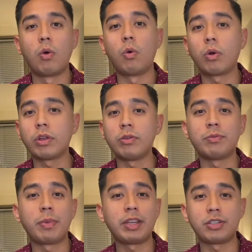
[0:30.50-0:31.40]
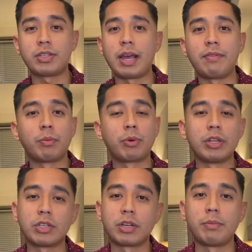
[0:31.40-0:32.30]
Or you might just have an
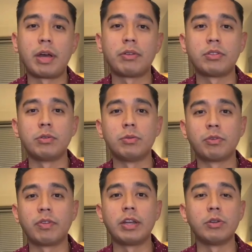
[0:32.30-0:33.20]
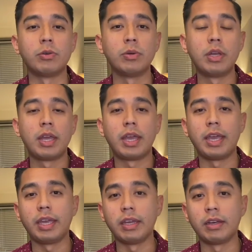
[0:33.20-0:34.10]
appraiser come out to provide you
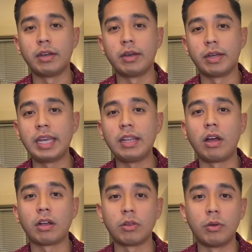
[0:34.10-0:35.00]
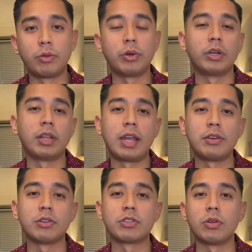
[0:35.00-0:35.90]
a HELOC loan through your lender.
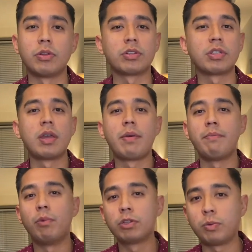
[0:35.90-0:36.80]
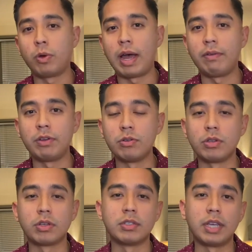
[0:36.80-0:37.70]
So there's multiple avenues you
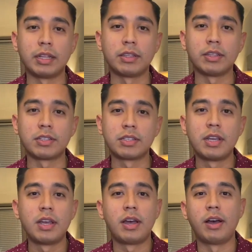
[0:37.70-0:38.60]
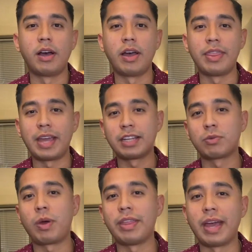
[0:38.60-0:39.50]
can take this, and that's
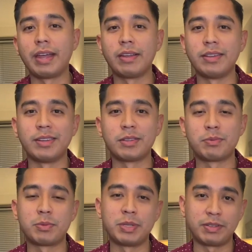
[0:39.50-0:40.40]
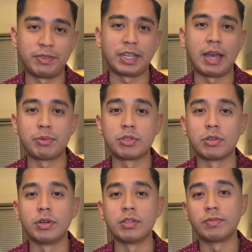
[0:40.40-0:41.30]
why that specific
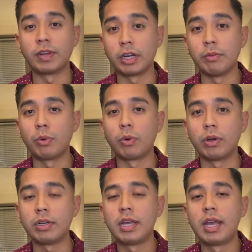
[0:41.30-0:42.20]
episode is very important.